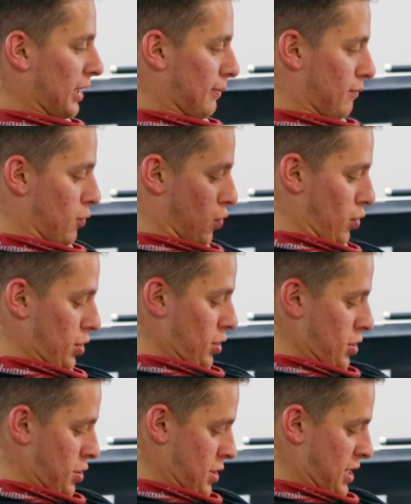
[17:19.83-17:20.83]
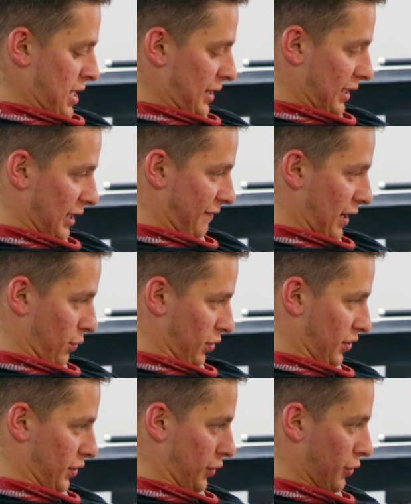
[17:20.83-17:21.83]
bit more than if I were
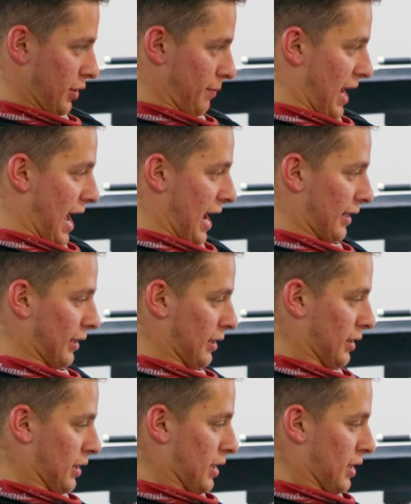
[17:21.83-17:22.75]
scooted back.